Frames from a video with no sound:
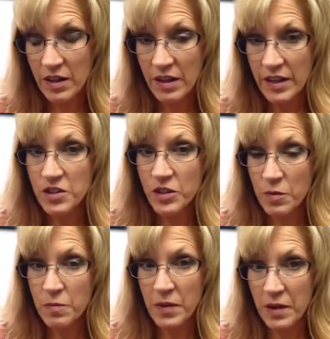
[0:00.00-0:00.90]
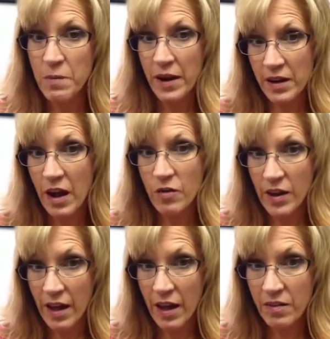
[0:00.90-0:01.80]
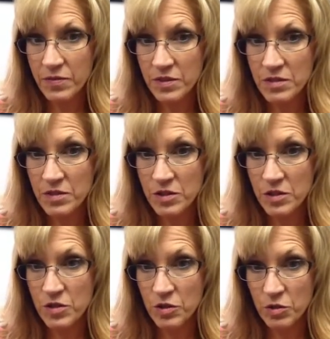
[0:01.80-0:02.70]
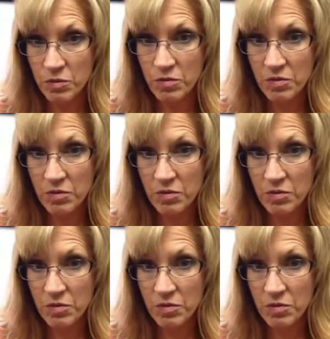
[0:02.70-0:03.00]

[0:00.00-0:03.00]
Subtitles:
It took about an hour and a half to do